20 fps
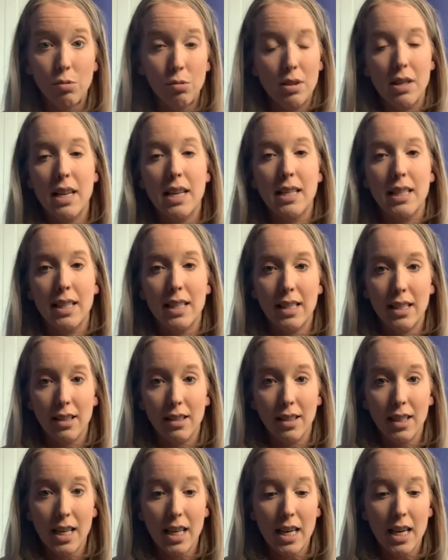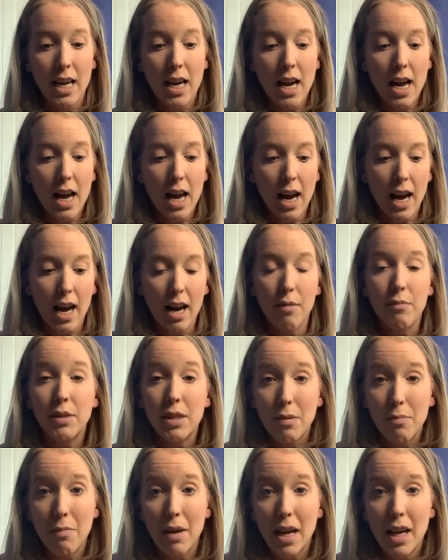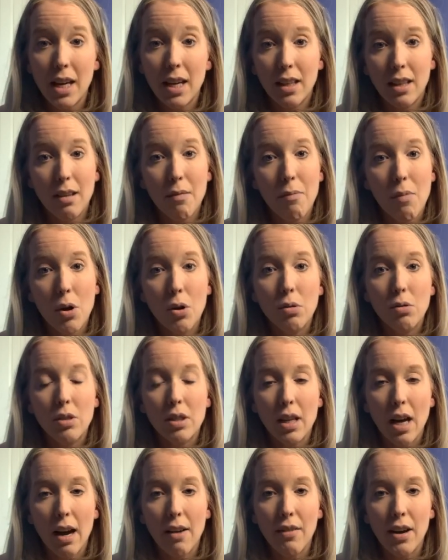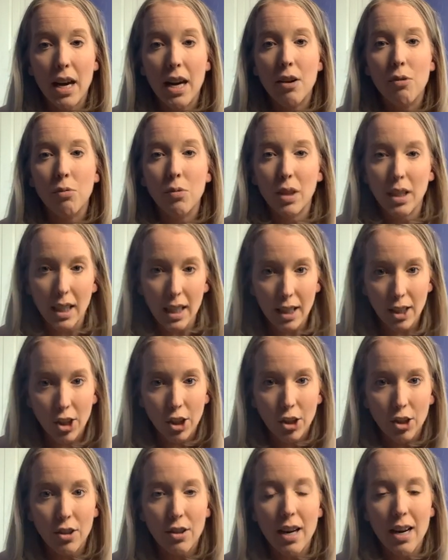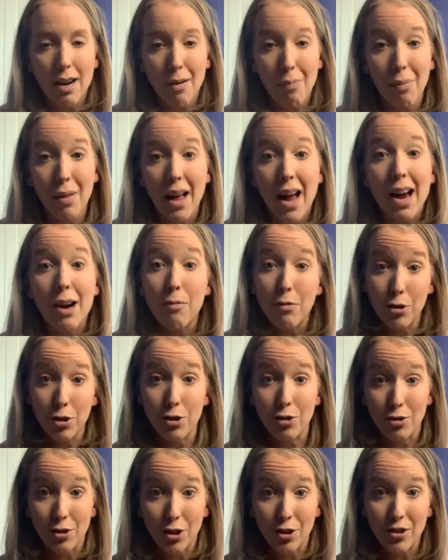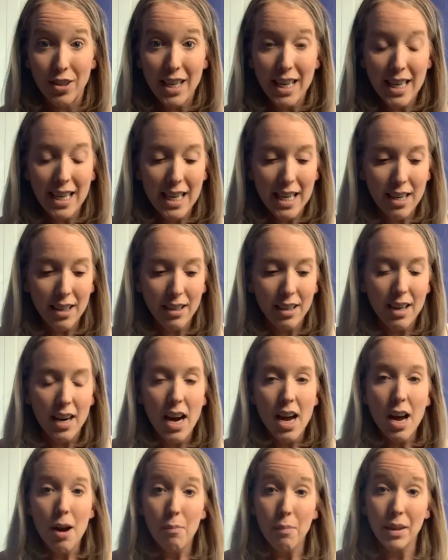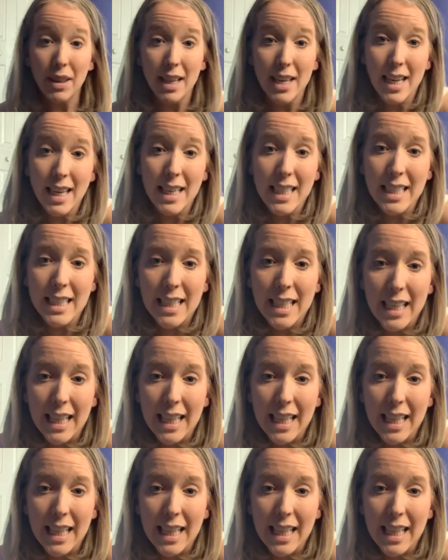necessary to make the most of it and really learn and apply what you're learning in here. But the nice thing